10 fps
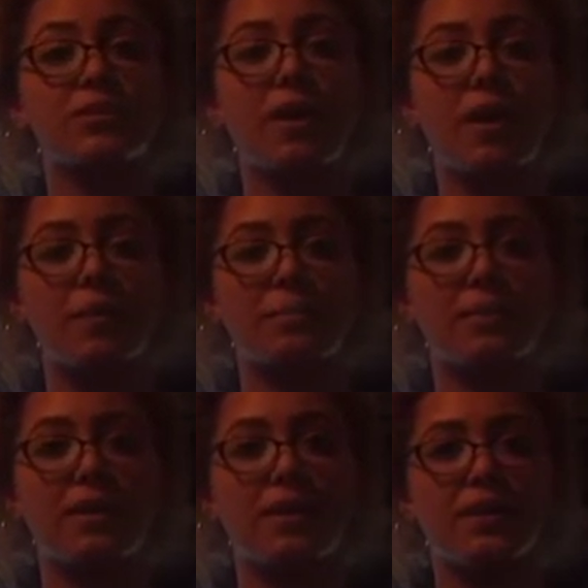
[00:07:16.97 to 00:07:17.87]
um,
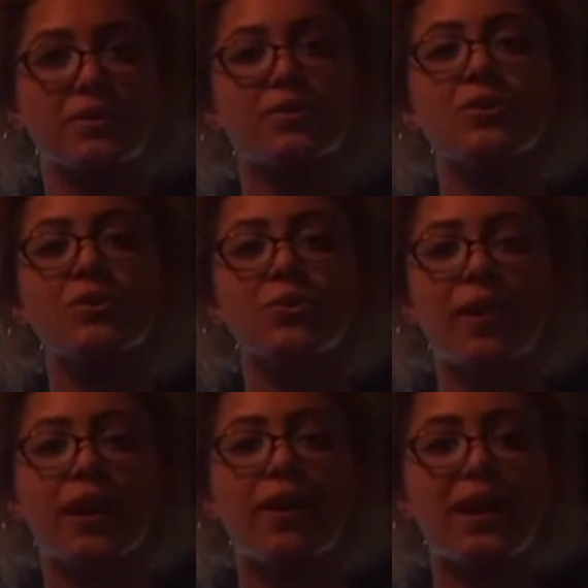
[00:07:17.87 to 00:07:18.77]
the
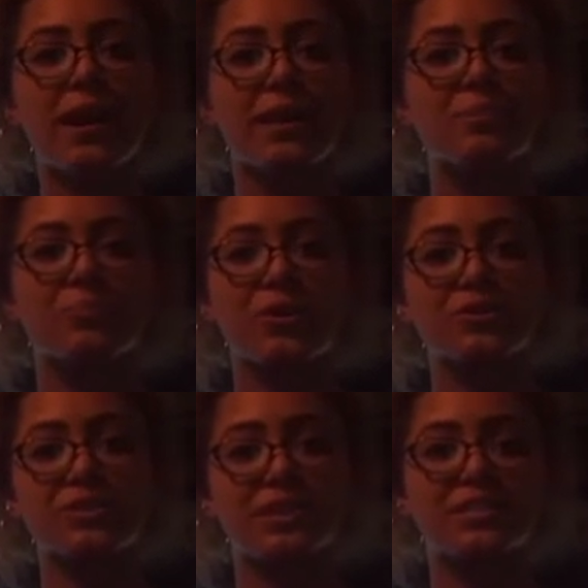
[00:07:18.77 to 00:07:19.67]
quail and the
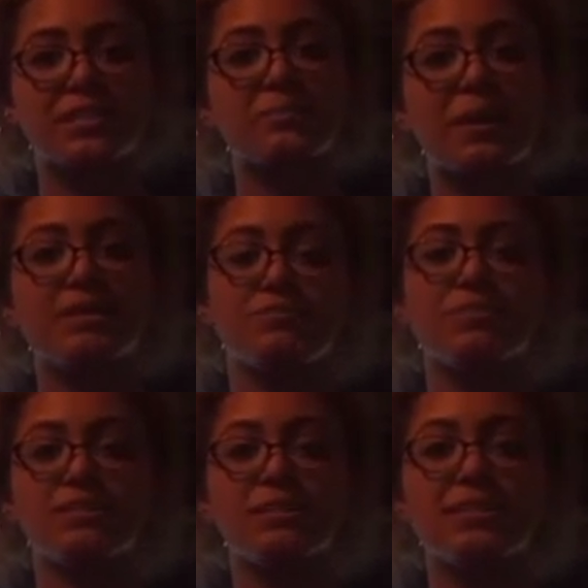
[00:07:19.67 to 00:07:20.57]
broiler chicks despite
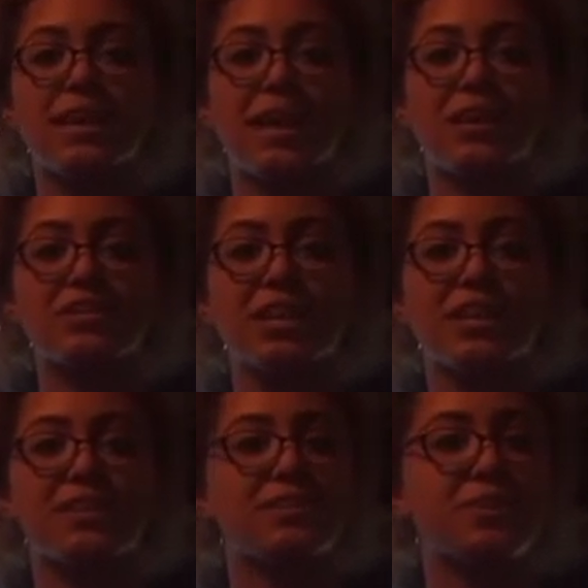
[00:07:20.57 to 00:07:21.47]
differences in age
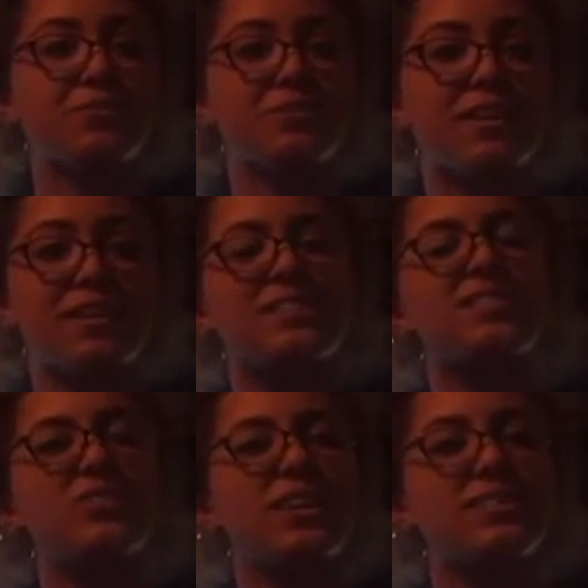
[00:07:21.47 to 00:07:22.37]
and in dose. And it
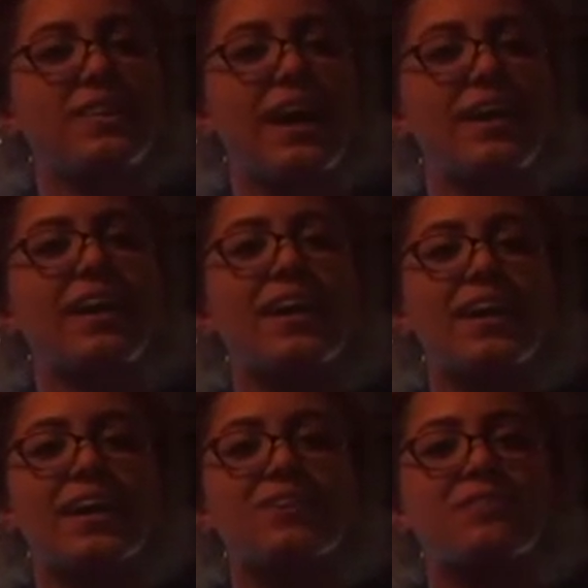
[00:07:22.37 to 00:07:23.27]
suggests that
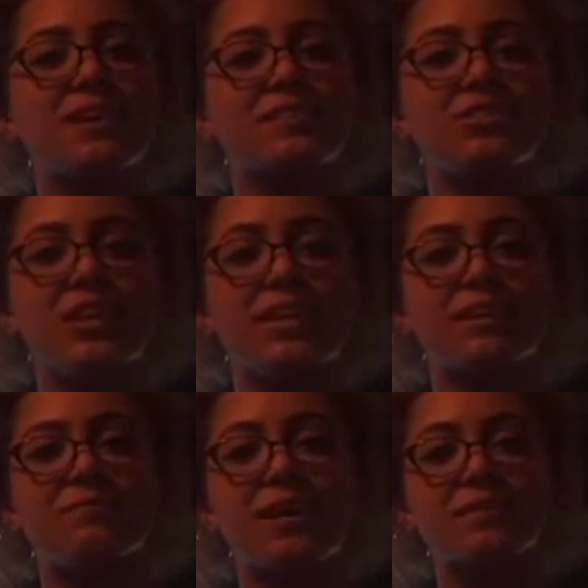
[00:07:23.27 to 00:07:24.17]

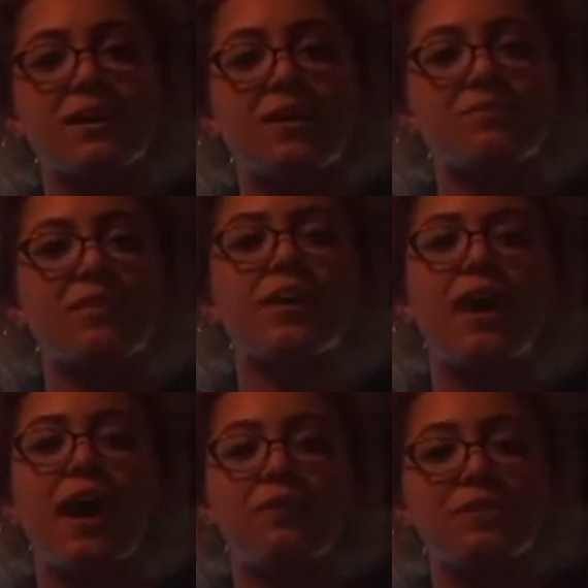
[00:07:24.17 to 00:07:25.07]
anorexigenic effects of
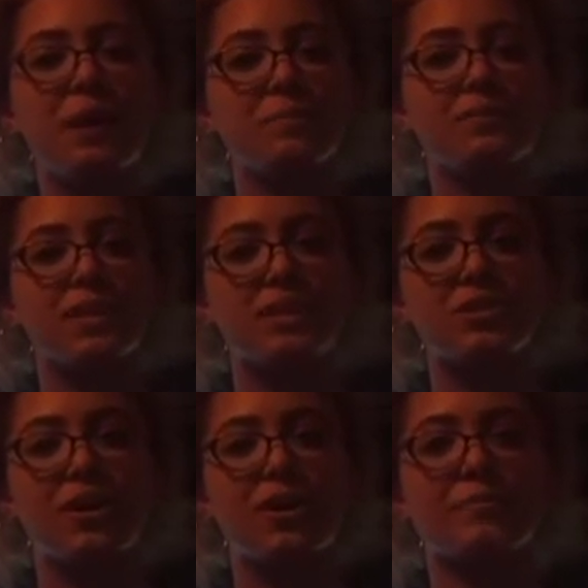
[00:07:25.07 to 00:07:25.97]
alpha
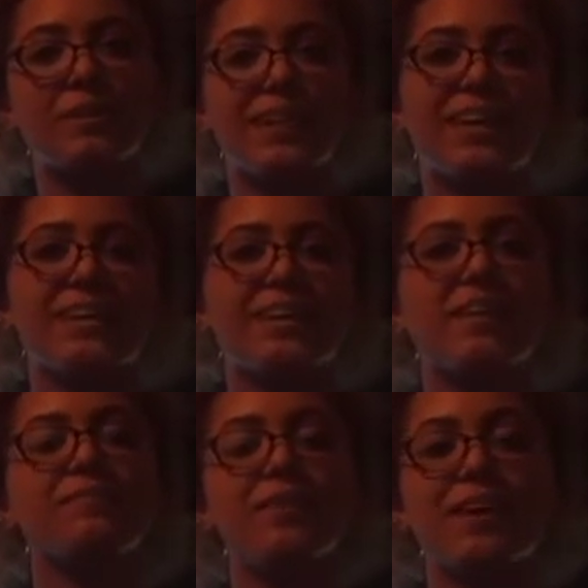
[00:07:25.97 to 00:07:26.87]
MSH are mediated
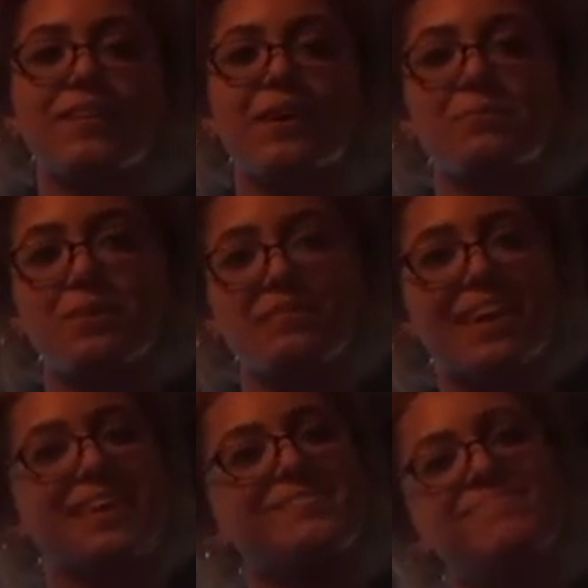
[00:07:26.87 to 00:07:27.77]
via the PVN.